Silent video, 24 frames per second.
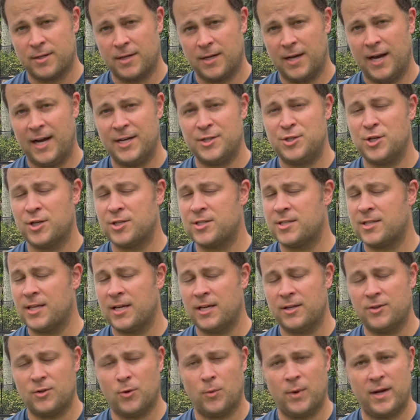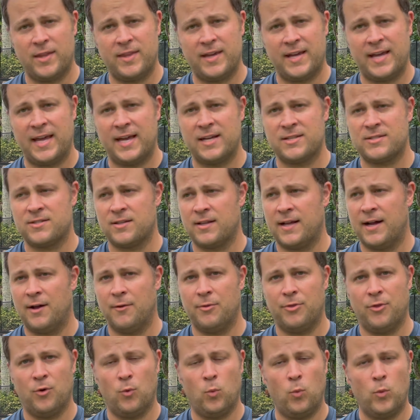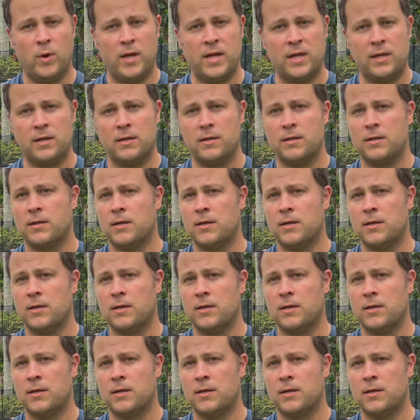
I just think the way they cancel out the wind,